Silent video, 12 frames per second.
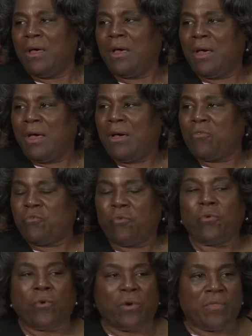uh,
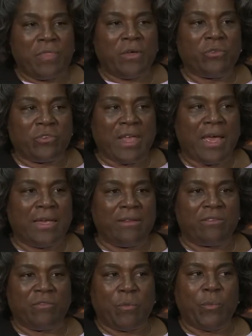for those
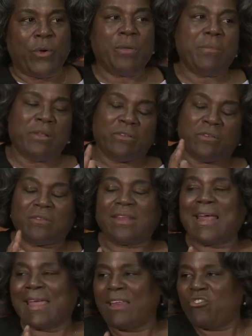kinds of appointments so
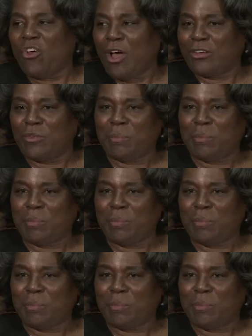that I can talk